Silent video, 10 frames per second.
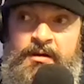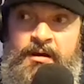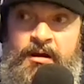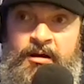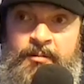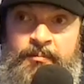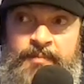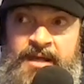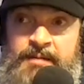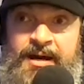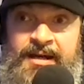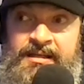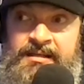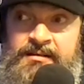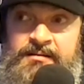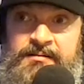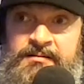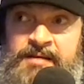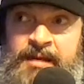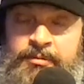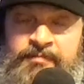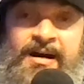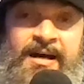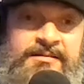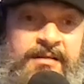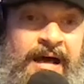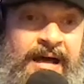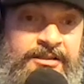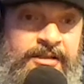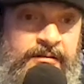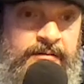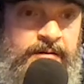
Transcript: um, anybody that provides lodging